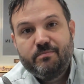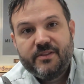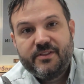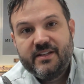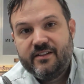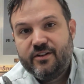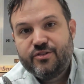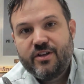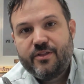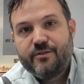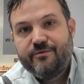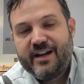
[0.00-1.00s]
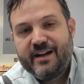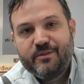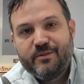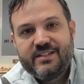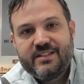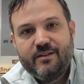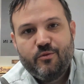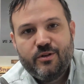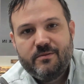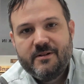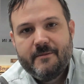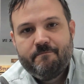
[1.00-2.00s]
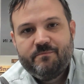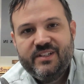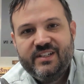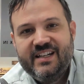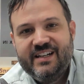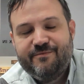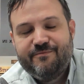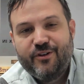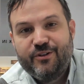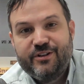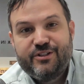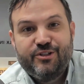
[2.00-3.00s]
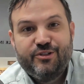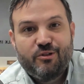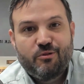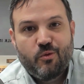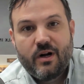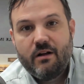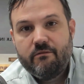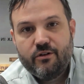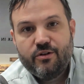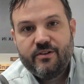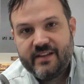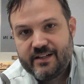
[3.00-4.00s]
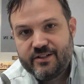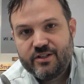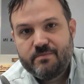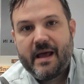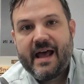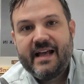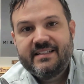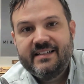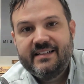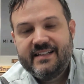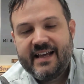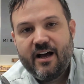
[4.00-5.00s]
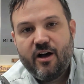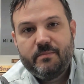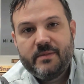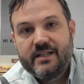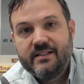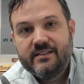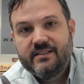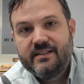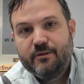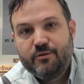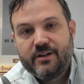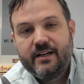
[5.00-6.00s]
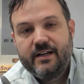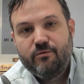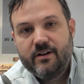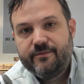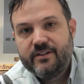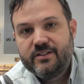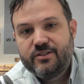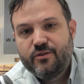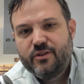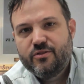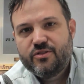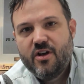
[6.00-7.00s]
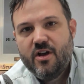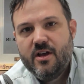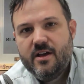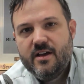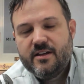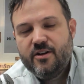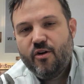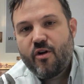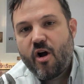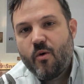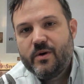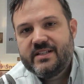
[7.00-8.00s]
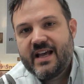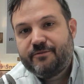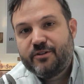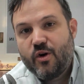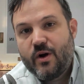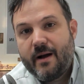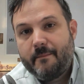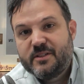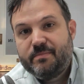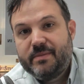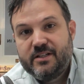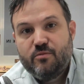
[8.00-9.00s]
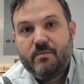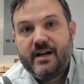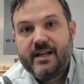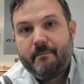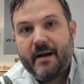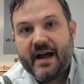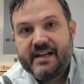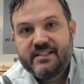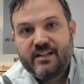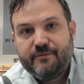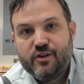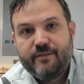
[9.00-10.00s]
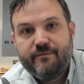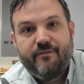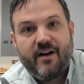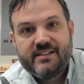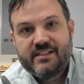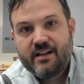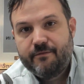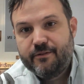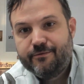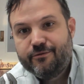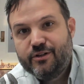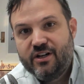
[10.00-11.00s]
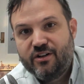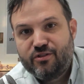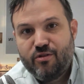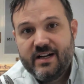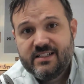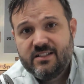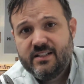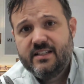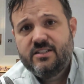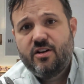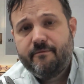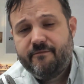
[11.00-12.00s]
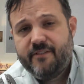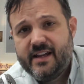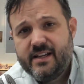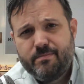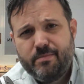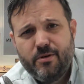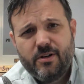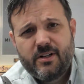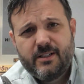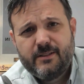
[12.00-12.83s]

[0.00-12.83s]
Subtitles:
But then there's other families that would need furniture or whatever, and they just pass it down because they were getting rid of it. So you don't always have to go out and spend your money and buy stuff. You can find stuff for free on Craigslist, on Facebook.